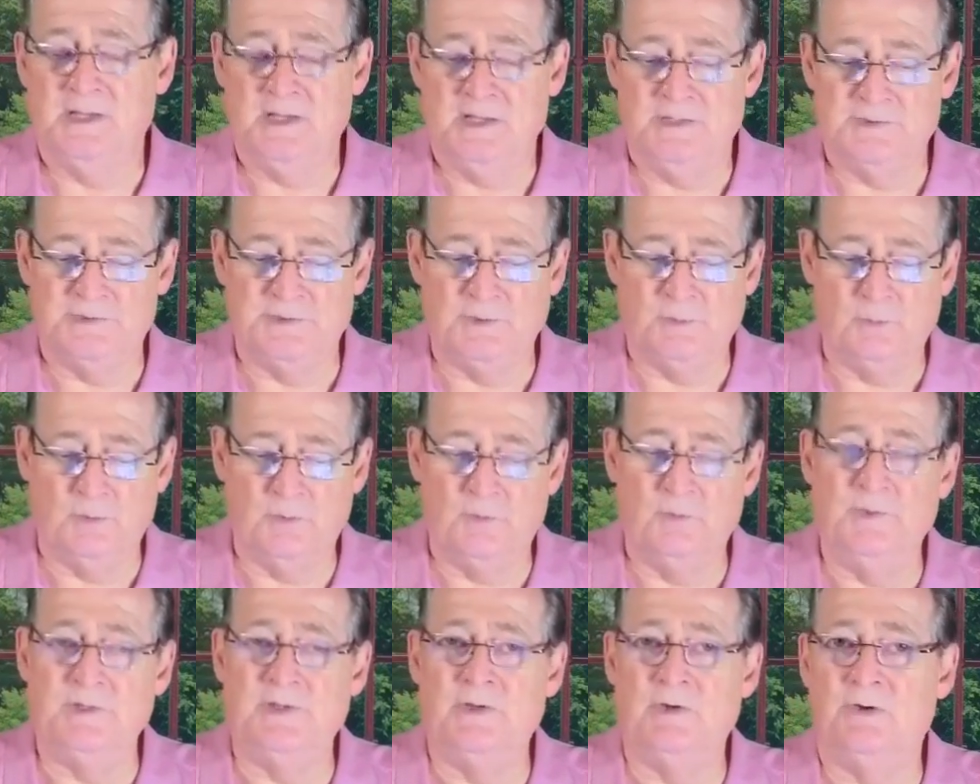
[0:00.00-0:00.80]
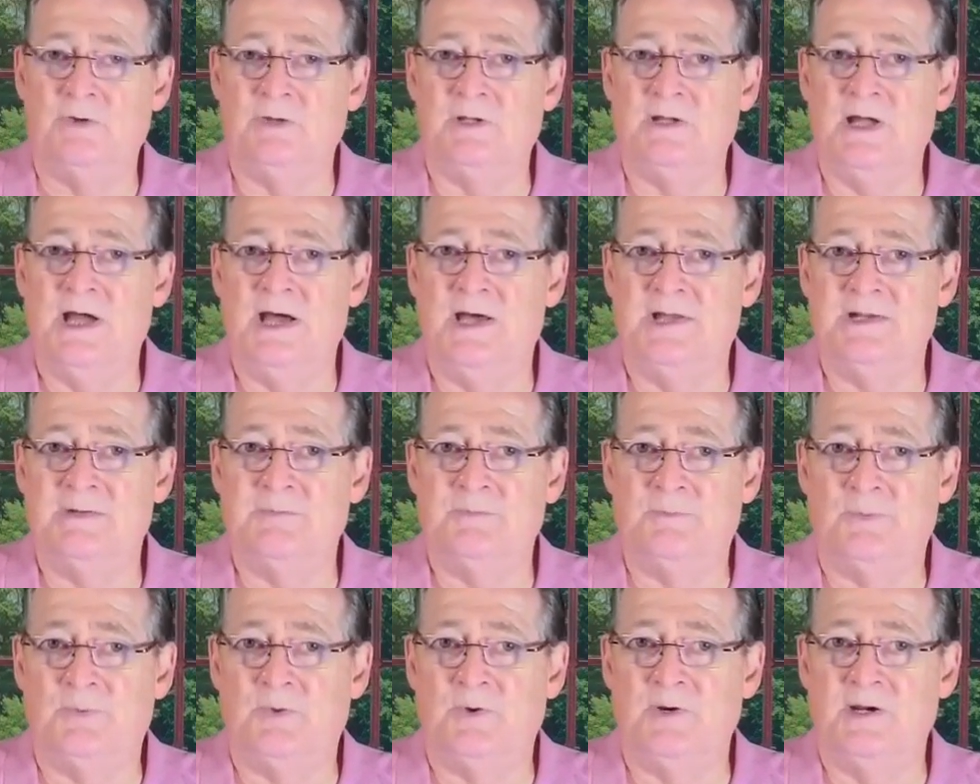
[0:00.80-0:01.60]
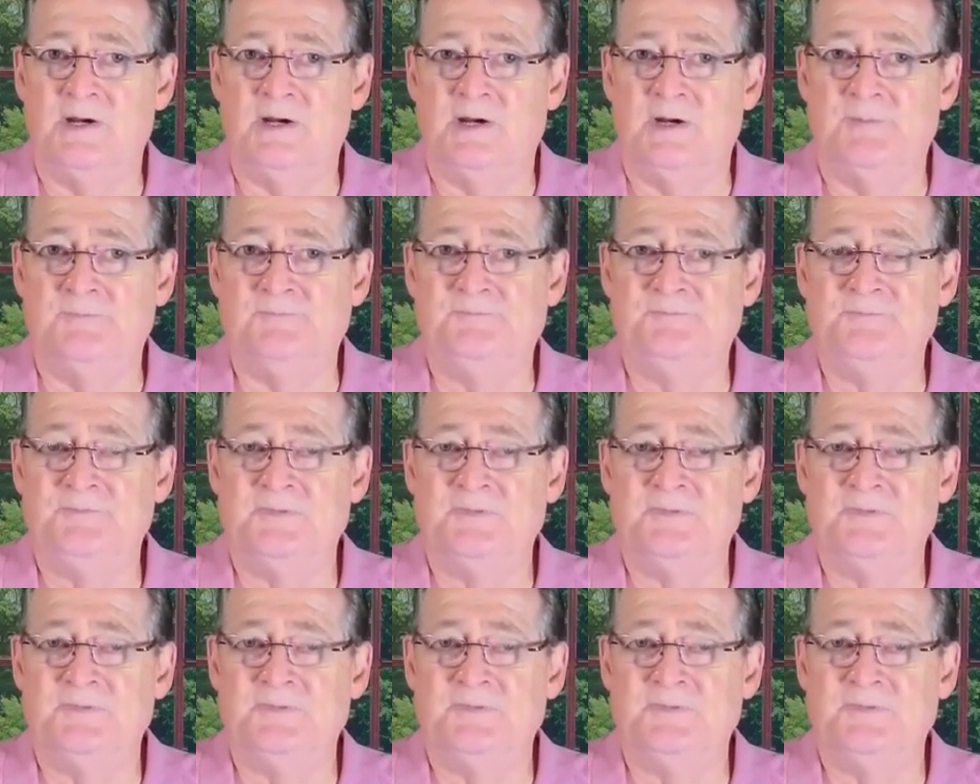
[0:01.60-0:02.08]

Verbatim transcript: So when we go to God in prayer,